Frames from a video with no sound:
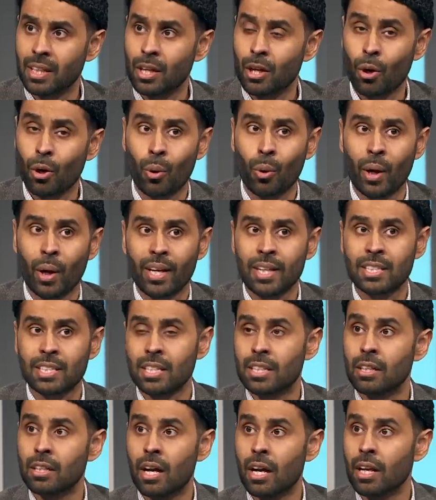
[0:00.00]
Yeah. Or it
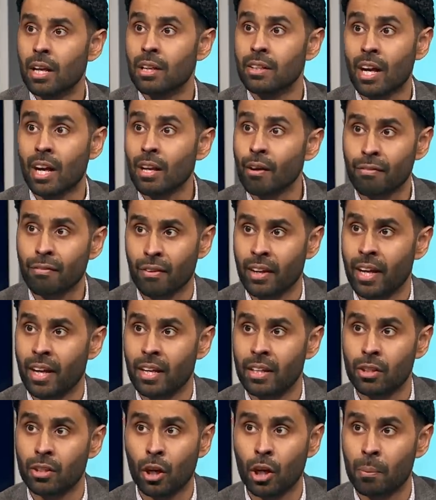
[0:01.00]
doesn't nullify
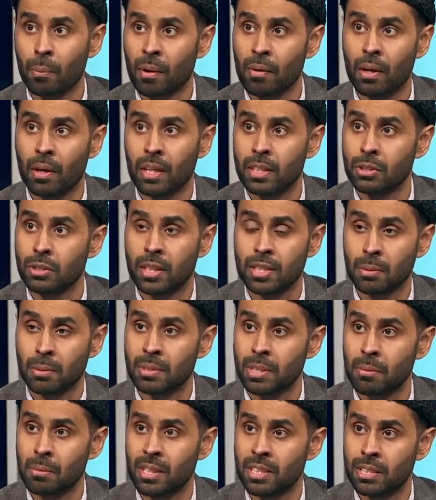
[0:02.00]
the Holy Prophet Hazrat
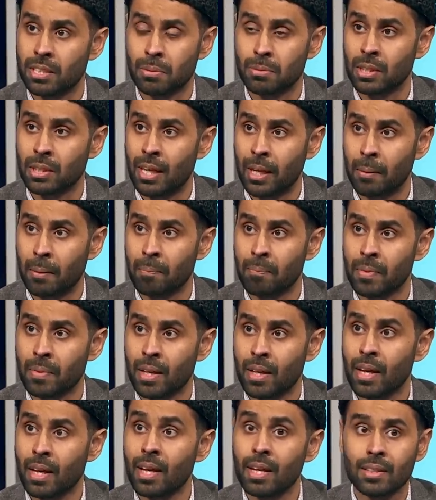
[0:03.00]
Masih-e-Maud Alayhis Salam's claim.
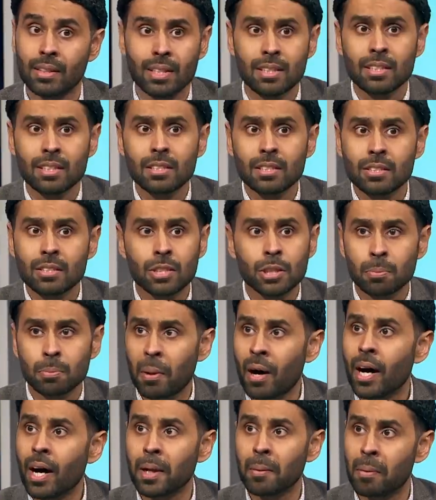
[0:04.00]
Yeah. This is just
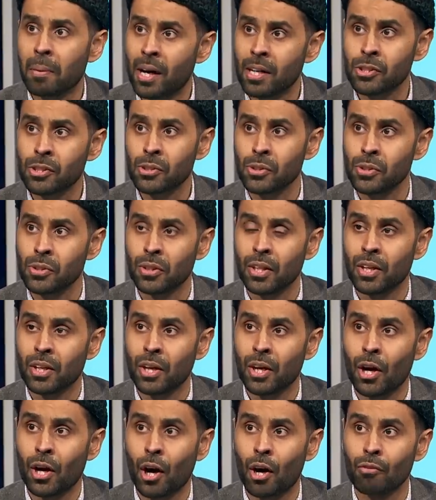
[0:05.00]
part and parcel
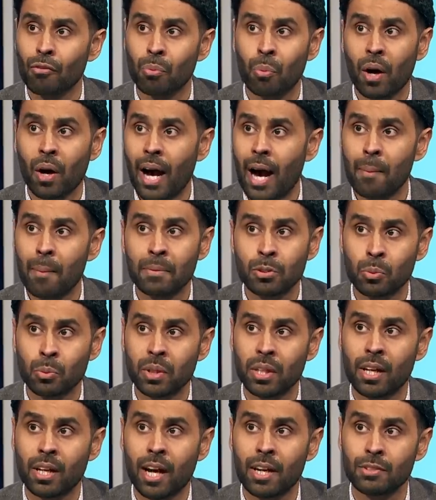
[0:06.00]
of what happens
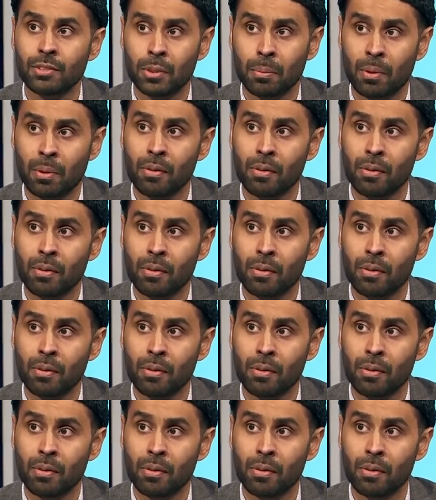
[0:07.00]
with the lives of the